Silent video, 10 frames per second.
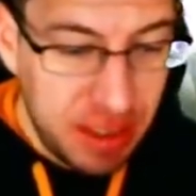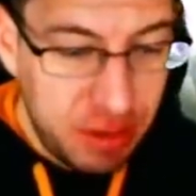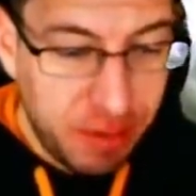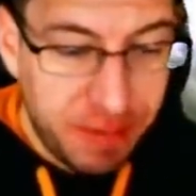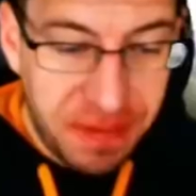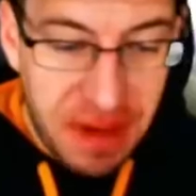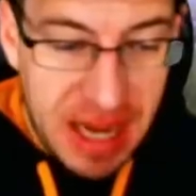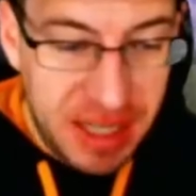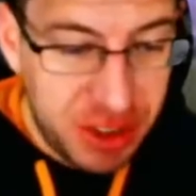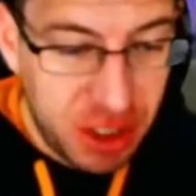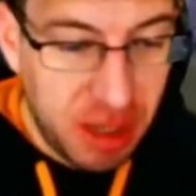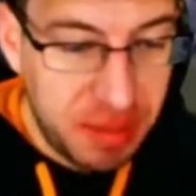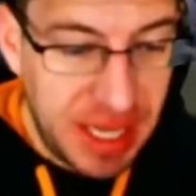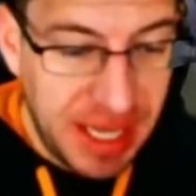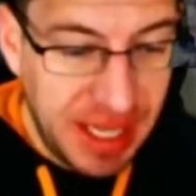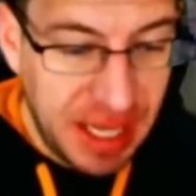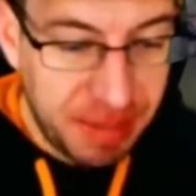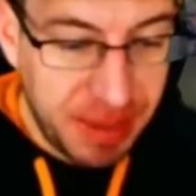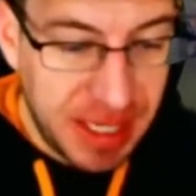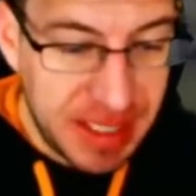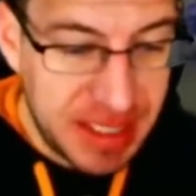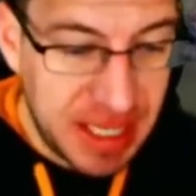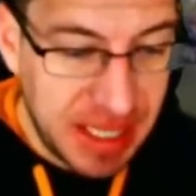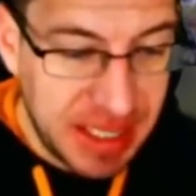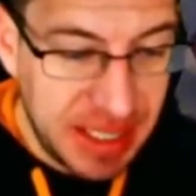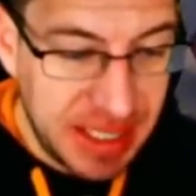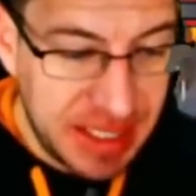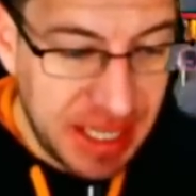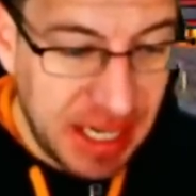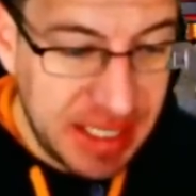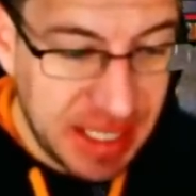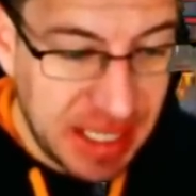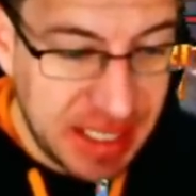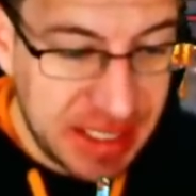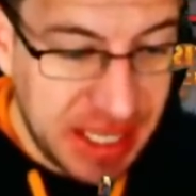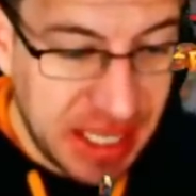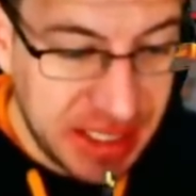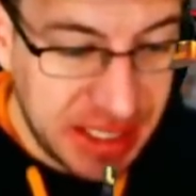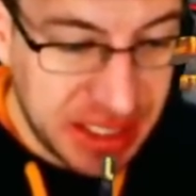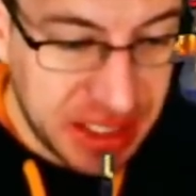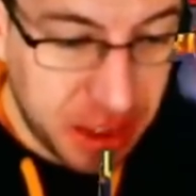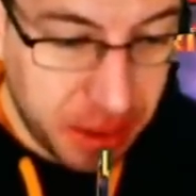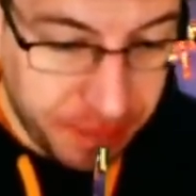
do a fine job tanking up against this guy's skeletons.